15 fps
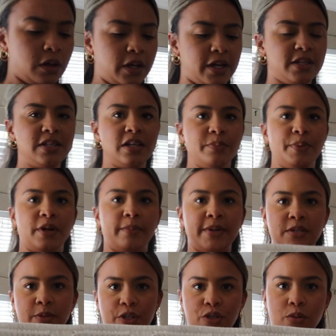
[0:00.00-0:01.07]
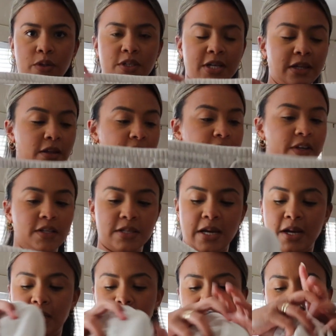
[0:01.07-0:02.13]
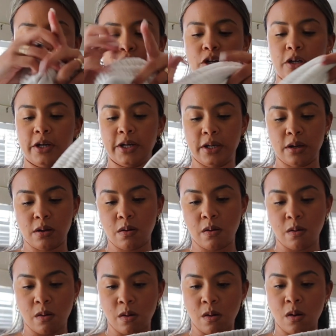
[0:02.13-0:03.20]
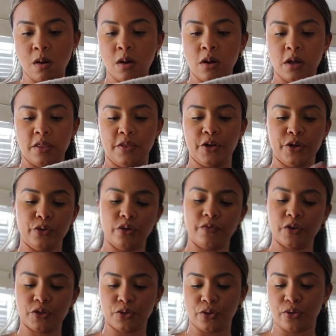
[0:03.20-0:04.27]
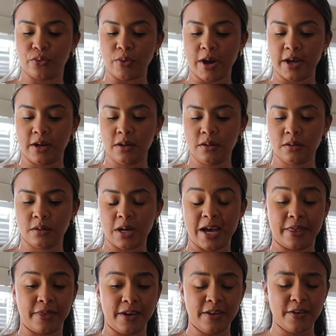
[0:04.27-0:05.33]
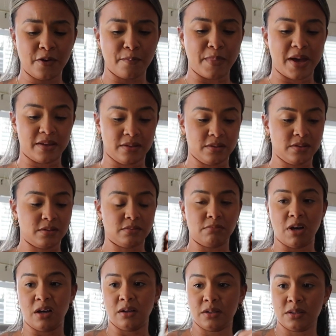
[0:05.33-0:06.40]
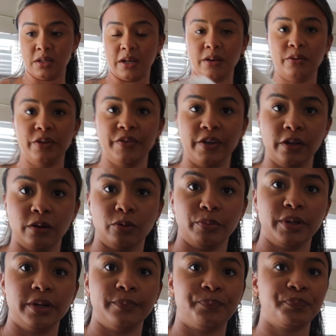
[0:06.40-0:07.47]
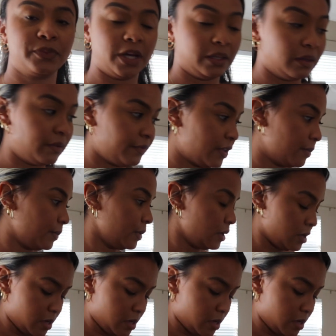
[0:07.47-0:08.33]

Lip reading: I guess I could put on my sweat shorts. I love these. I got these at Target. They're universal thread. I think they're men's, honestly. I don't even know, but I love them.